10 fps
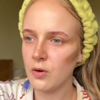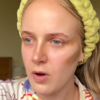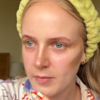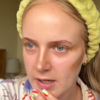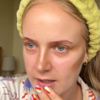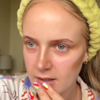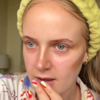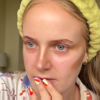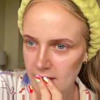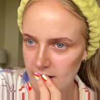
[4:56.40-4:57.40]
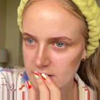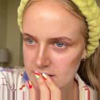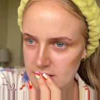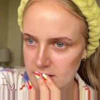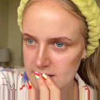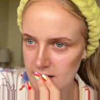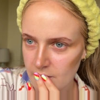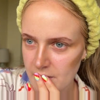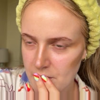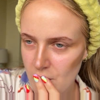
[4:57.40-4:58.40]
what I mean? Like, that just looks a little
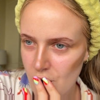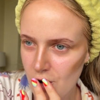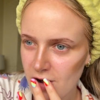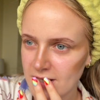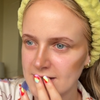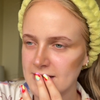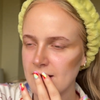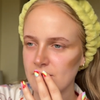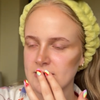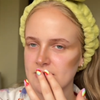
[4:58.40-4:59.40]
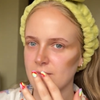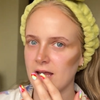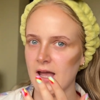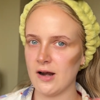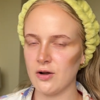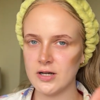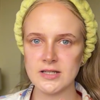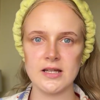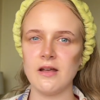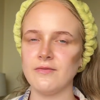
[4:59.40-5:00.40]
bit more seamless to me. And
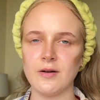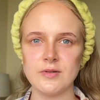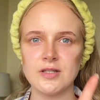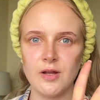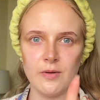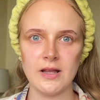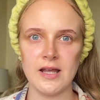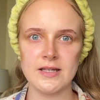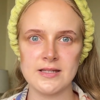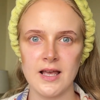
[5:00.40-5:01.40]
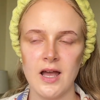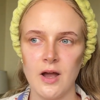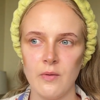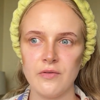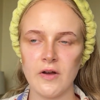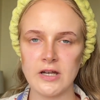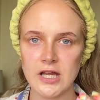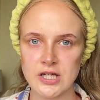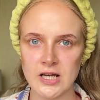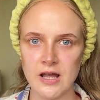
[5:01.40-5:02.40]
honestly, if I was doing this with
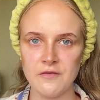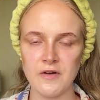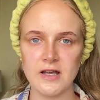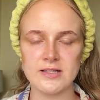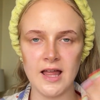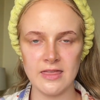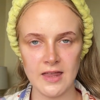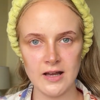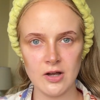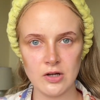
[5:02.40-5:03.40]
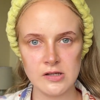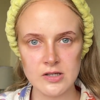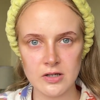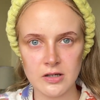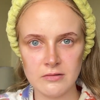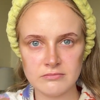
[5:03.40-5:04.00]
foundation layer first and then contour,